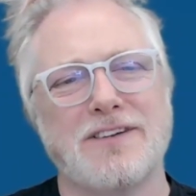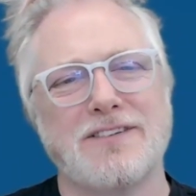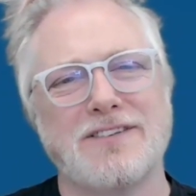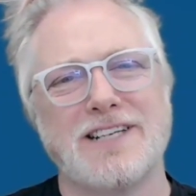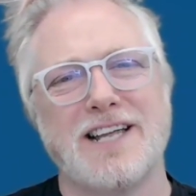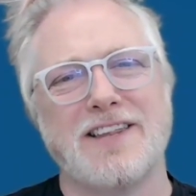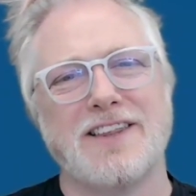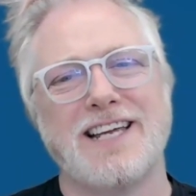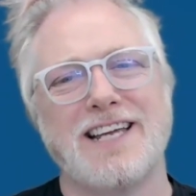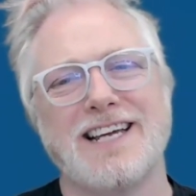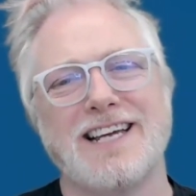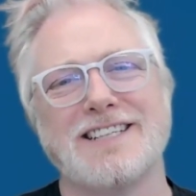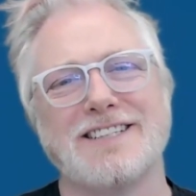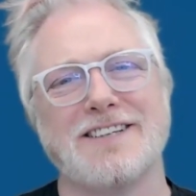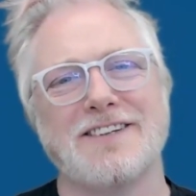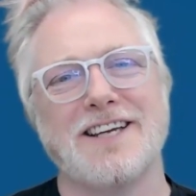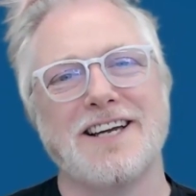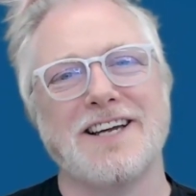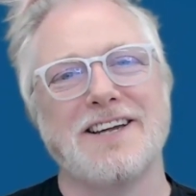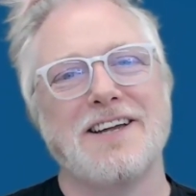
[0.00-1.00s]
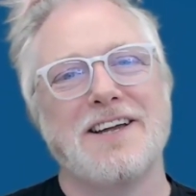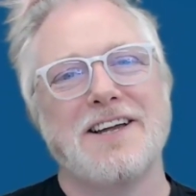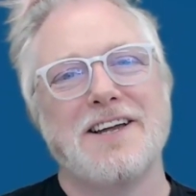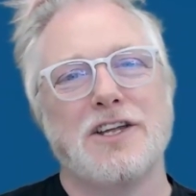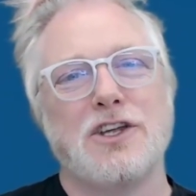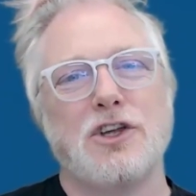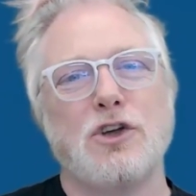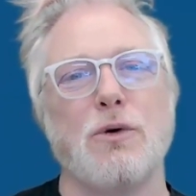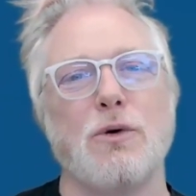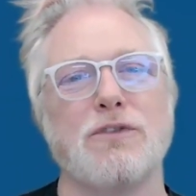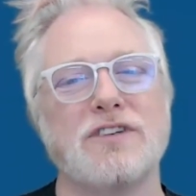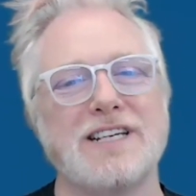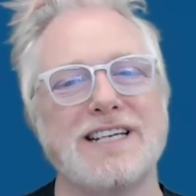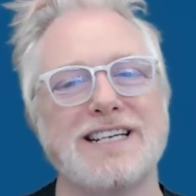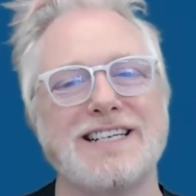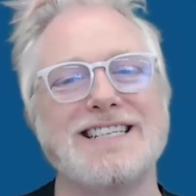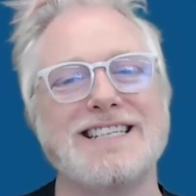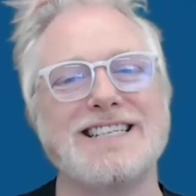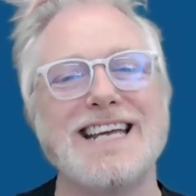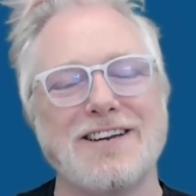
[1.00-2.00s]
Isn't that the case? That you
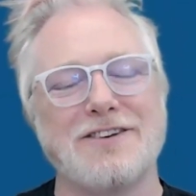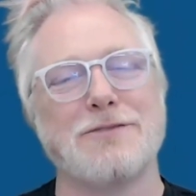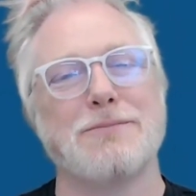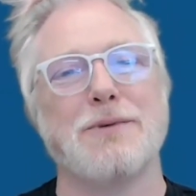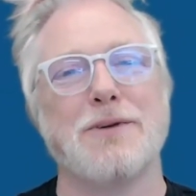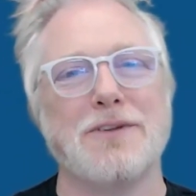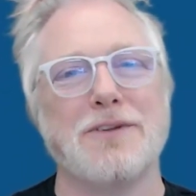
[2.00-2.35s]
obviously did,